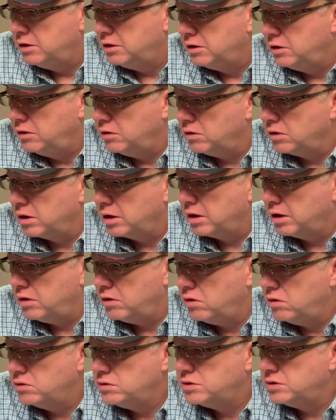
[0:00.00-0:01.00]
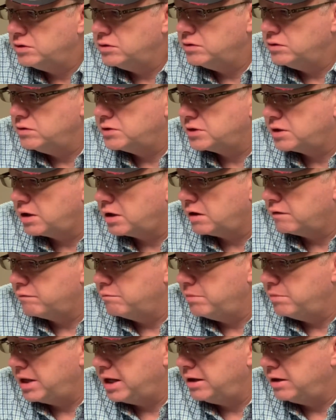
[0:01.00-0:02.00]
your go-to soft
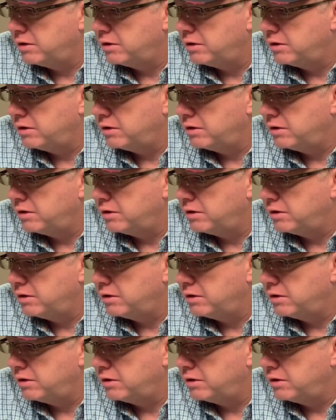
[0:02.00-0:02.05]
bait